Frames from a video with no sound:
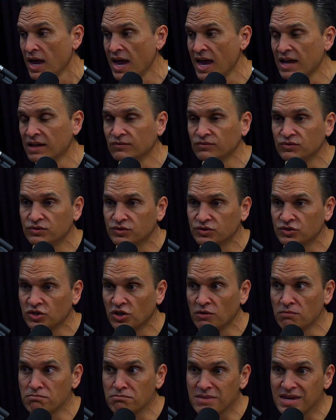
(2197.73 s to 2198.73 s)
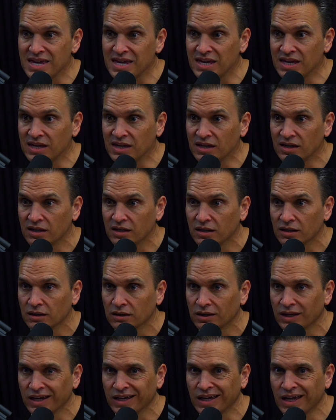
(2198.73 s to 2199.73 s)
And to me,
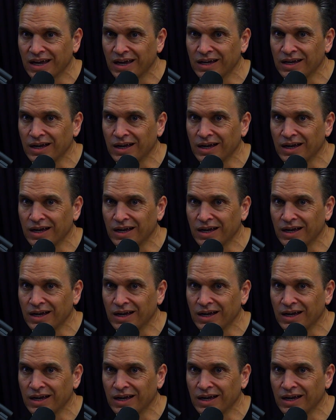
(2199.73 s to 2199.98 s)
like